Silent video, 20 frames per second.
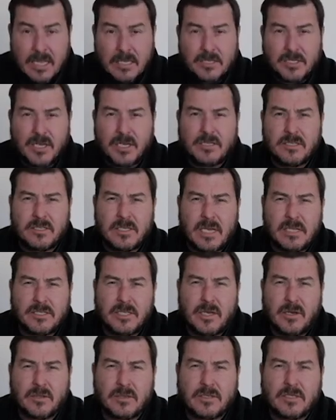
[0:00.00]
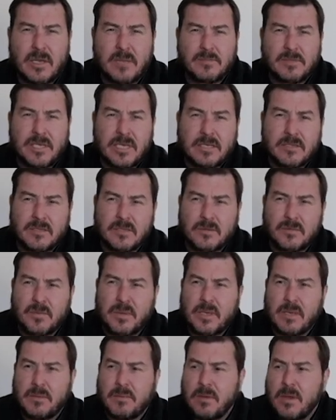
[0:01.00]
just touching on subjects that
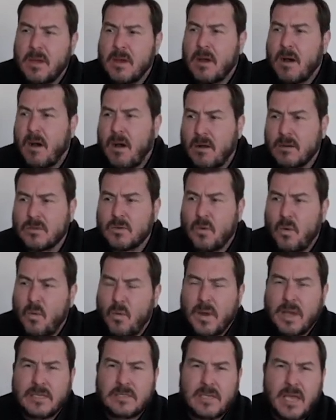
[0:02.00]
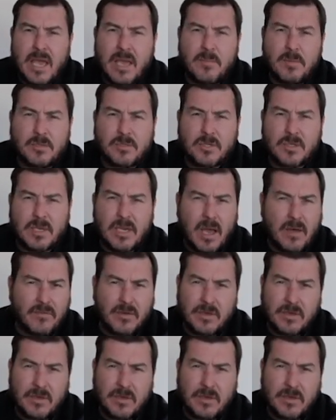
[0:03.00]
we aren't always able to cover.